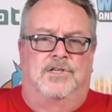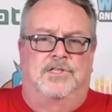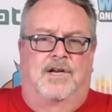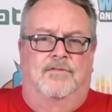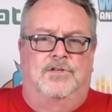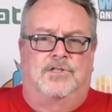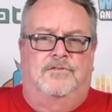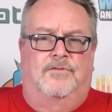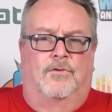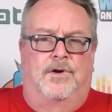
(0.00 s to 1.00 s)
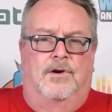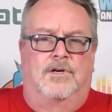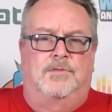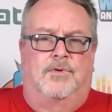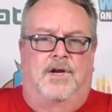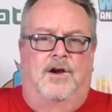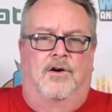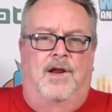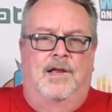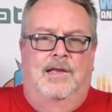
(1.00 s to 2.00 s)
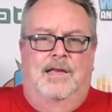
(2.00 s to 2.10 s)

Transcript: He's averaged just 4 yards per carry.